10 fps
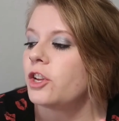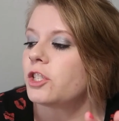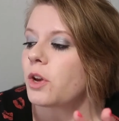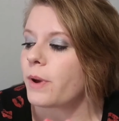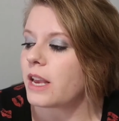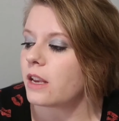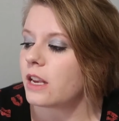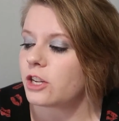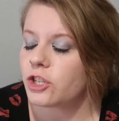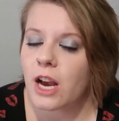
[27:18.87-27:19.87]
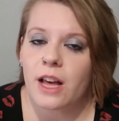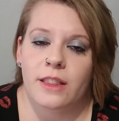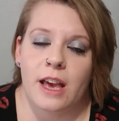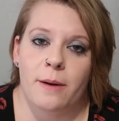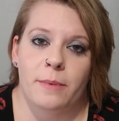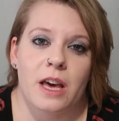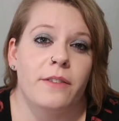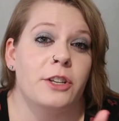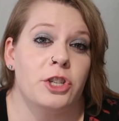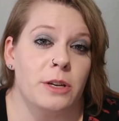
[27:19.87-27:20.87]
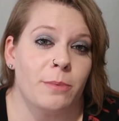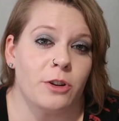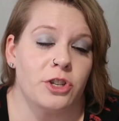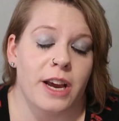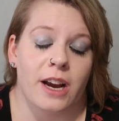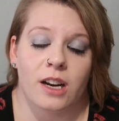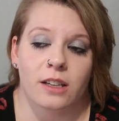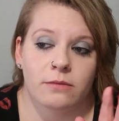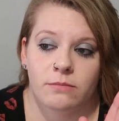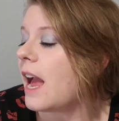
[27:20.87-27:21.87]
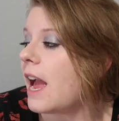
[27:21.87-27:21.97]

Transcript: So we each got them kind of a cheaper chair.